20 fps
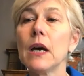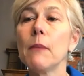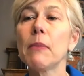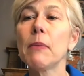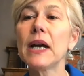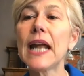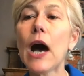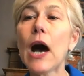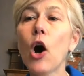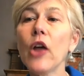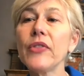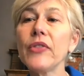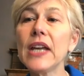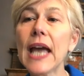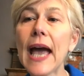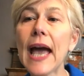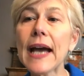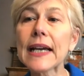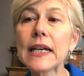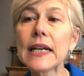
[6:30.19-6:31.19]
But on the
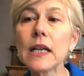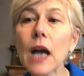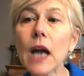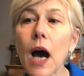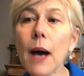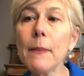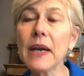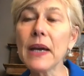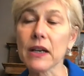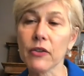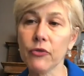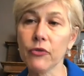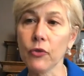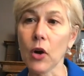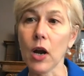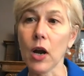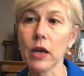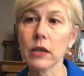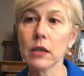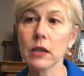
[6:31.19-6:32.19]
economic
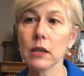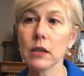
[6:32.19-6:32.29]
front,